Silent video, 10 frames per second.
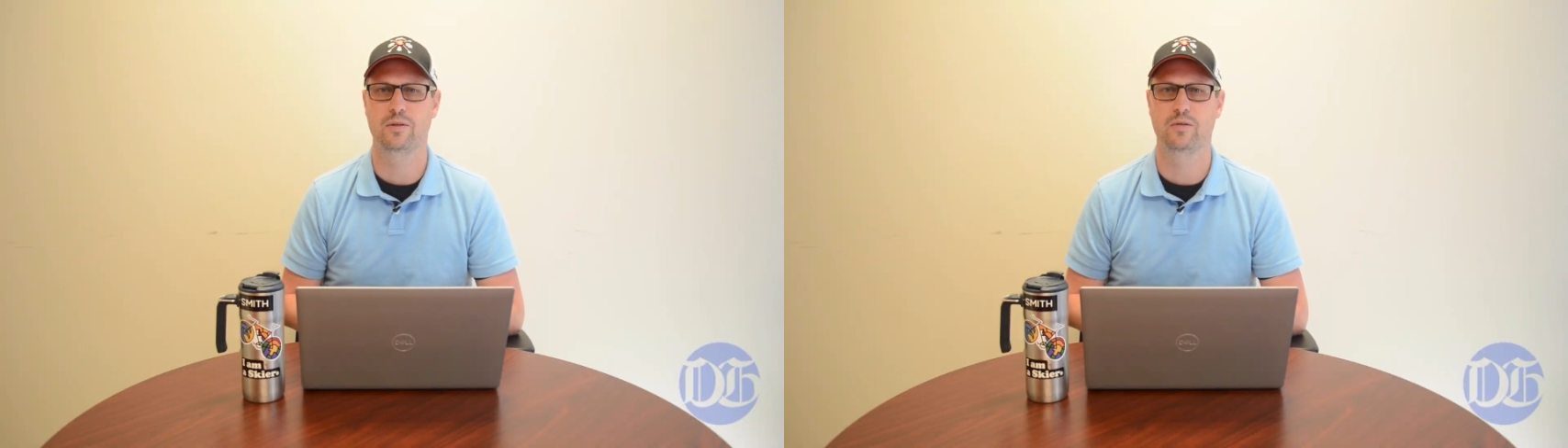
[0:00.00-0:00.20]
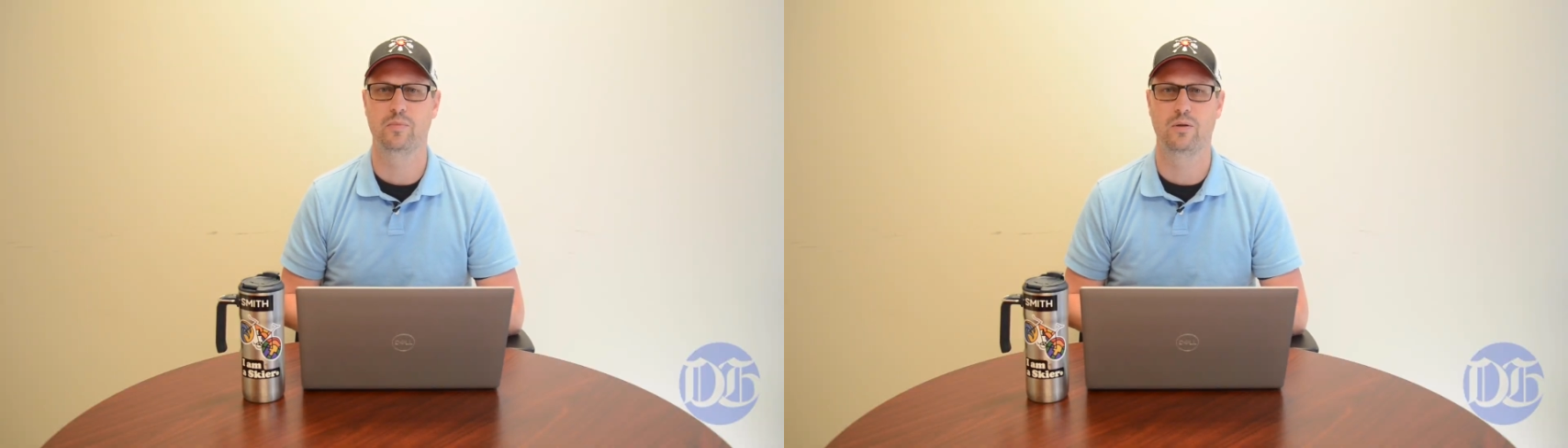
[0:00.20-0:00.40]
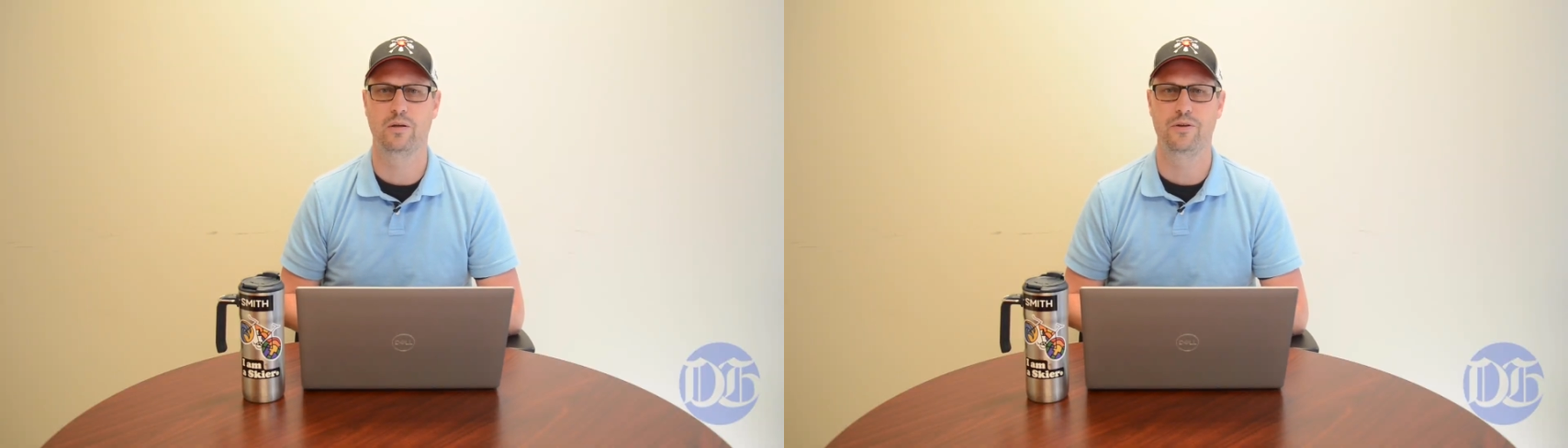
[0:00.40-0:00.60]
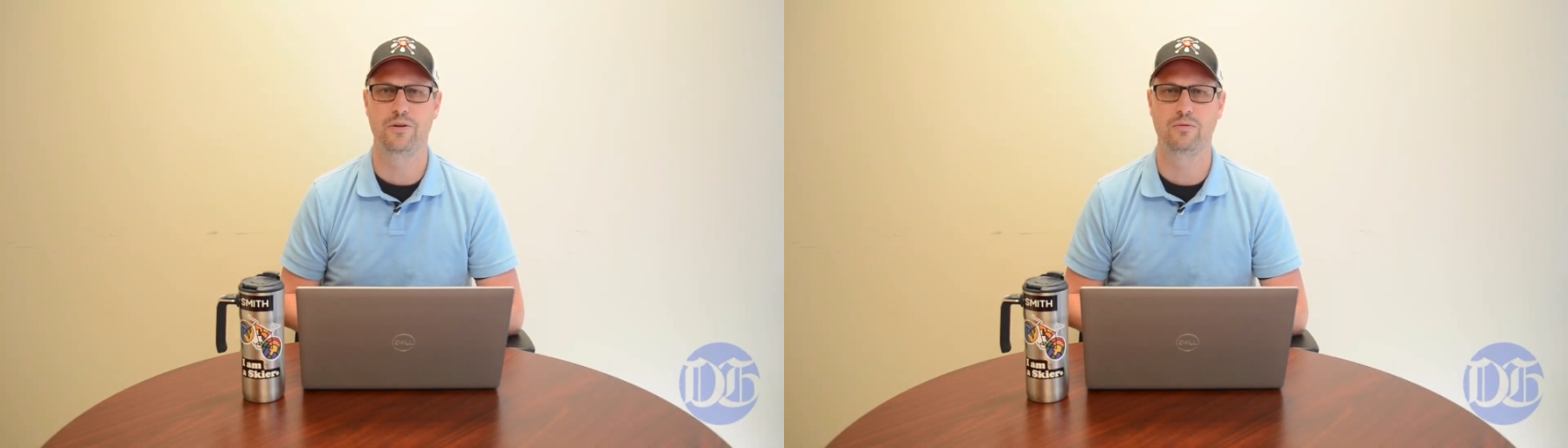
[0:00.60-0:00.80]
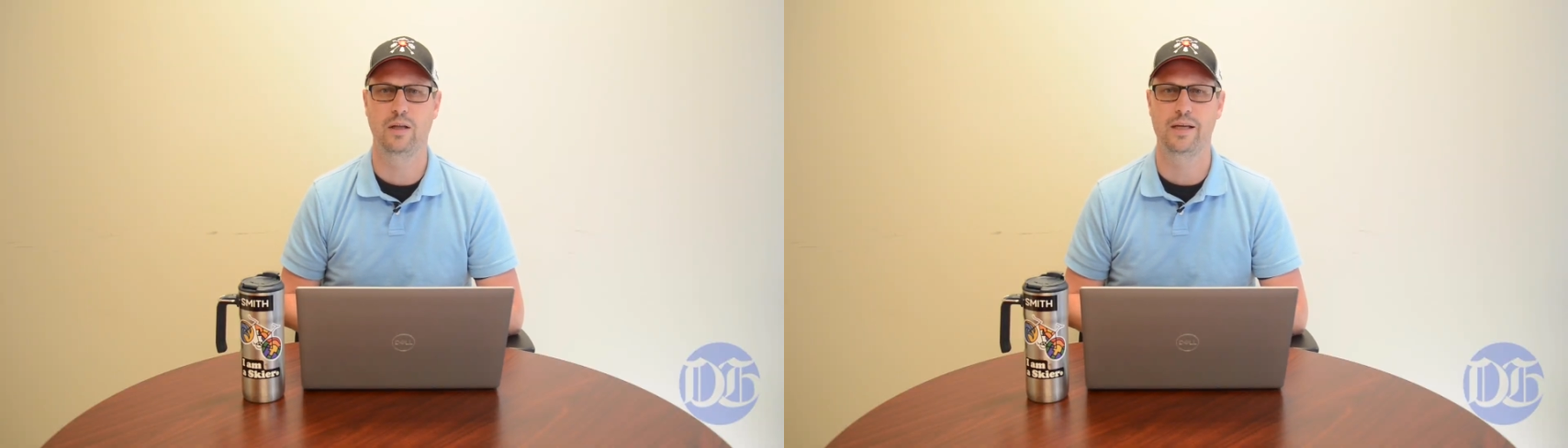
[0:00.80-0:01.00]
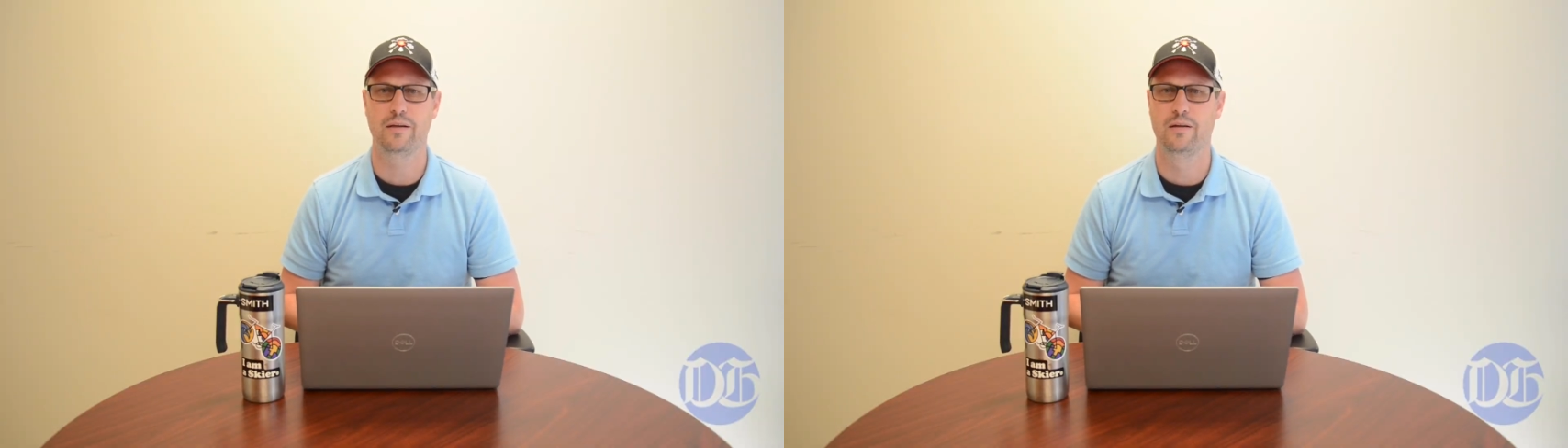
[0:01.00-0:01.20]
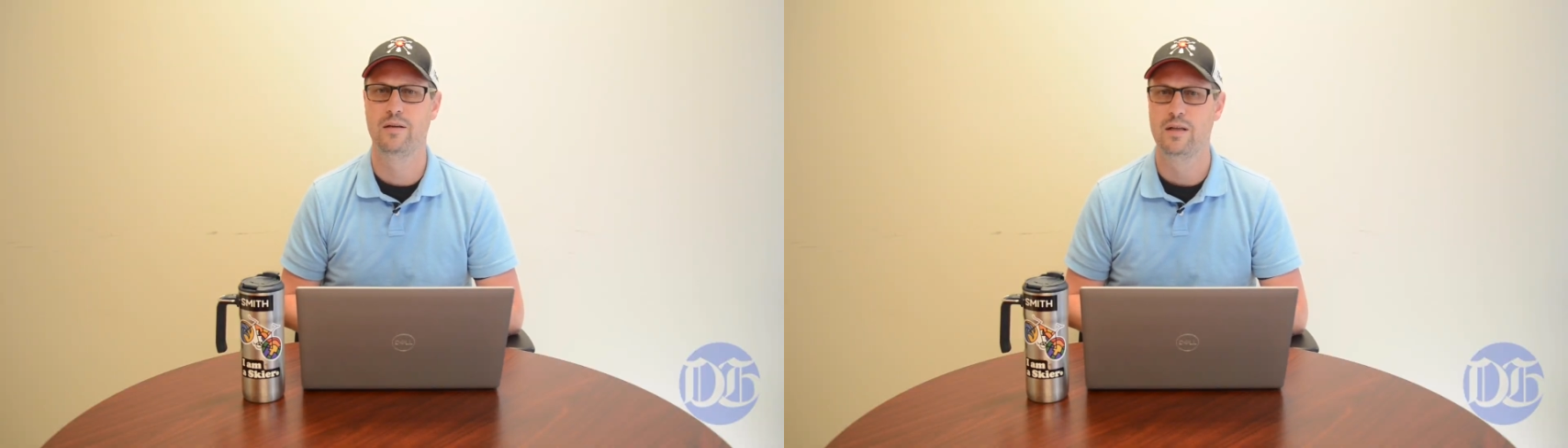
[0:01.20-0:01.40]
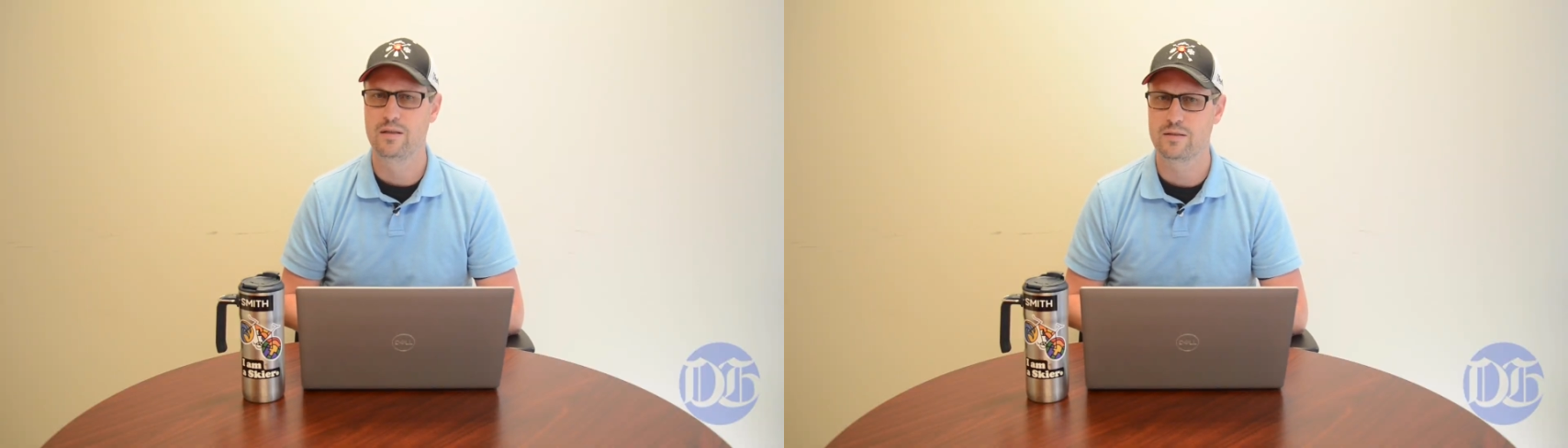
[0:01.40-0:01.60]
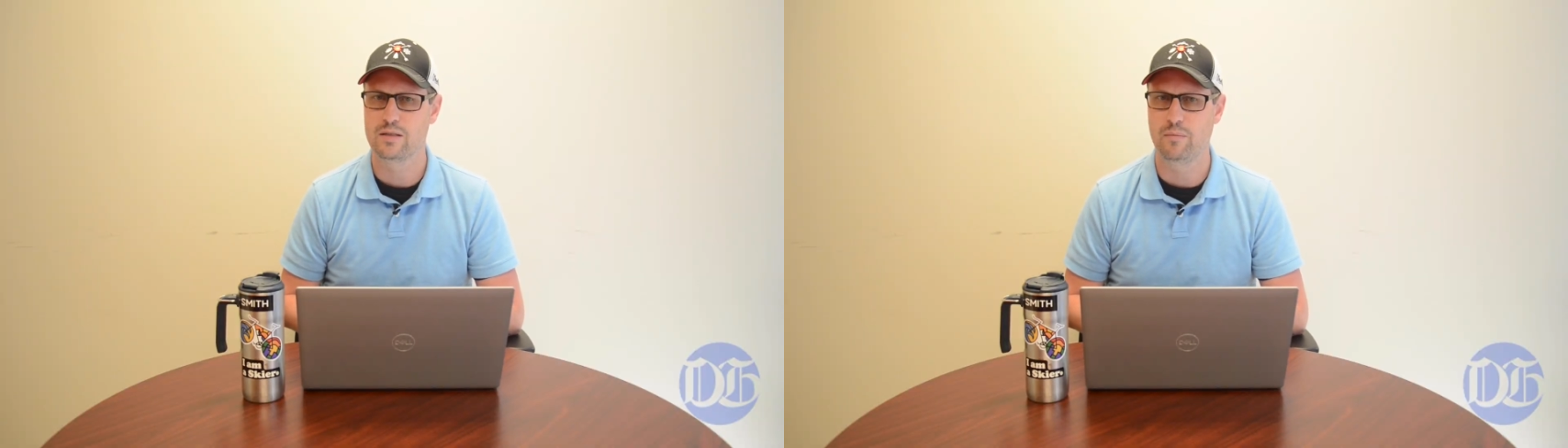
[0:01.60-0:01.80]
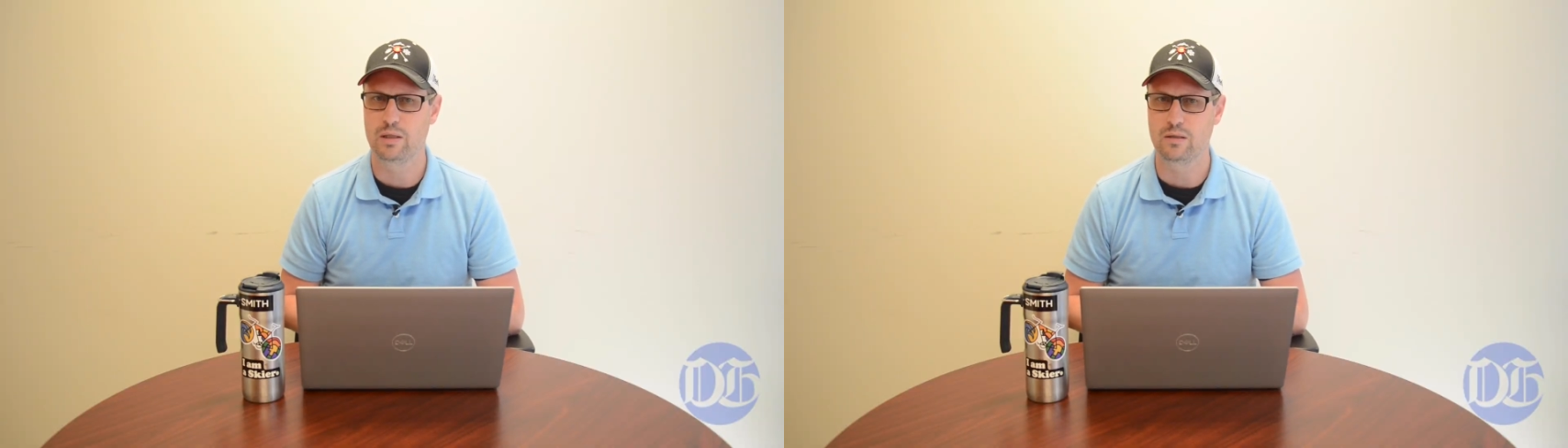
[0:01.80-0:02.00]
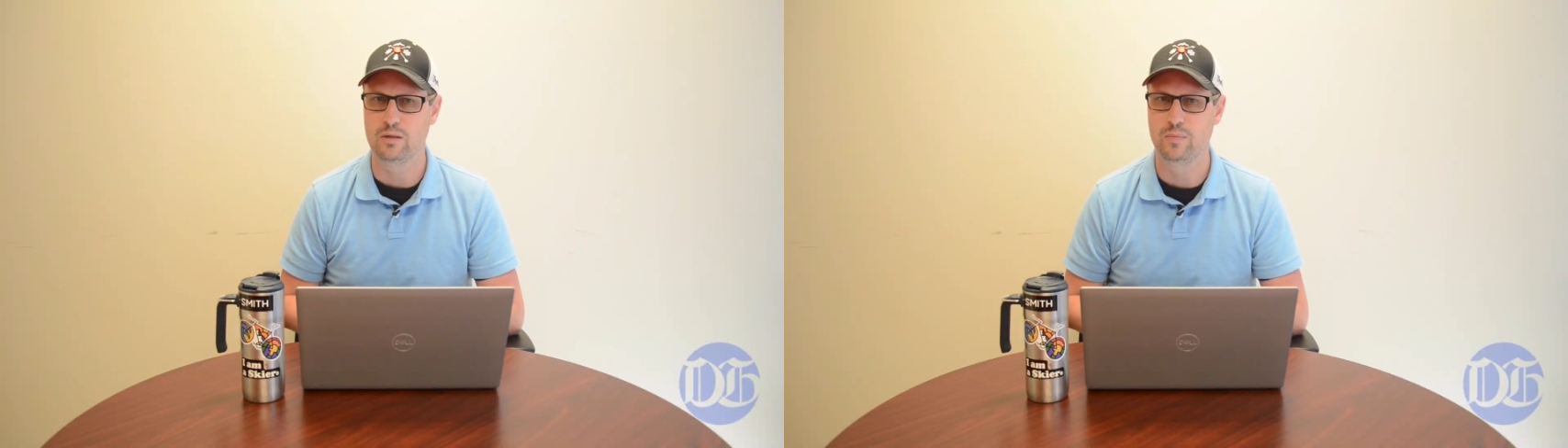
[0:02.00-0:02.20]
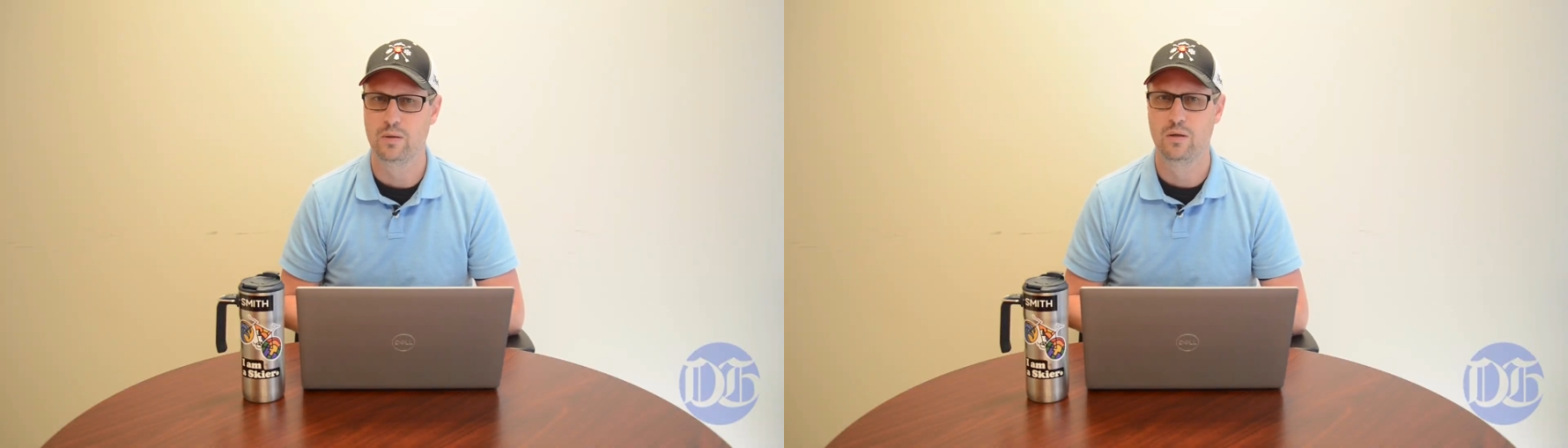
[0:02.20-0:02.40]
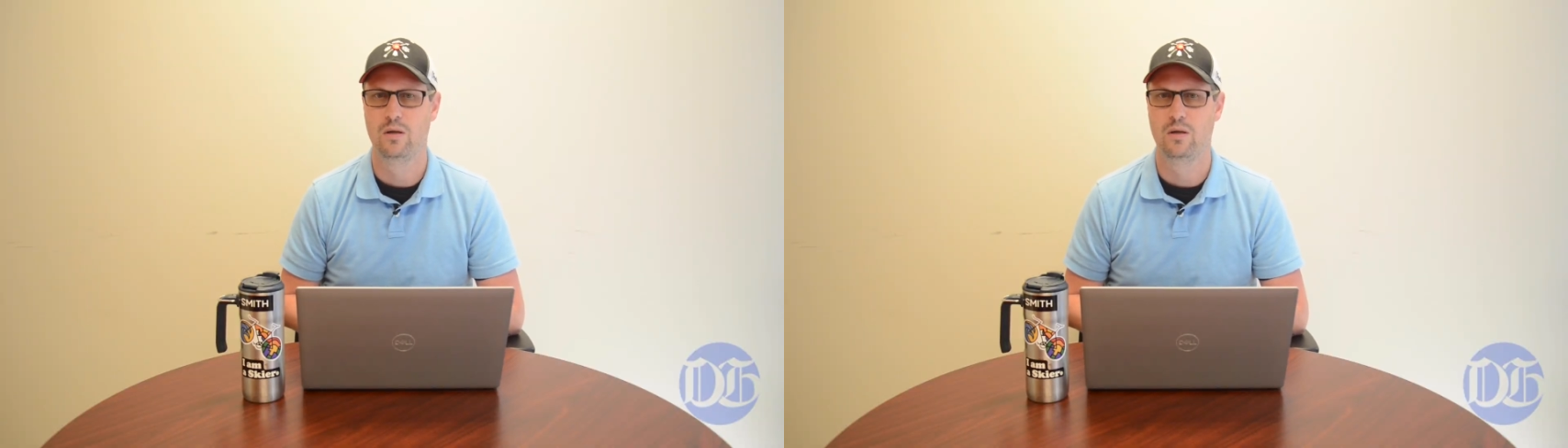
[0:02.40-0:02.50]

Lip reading: explore a new lake, summit loop,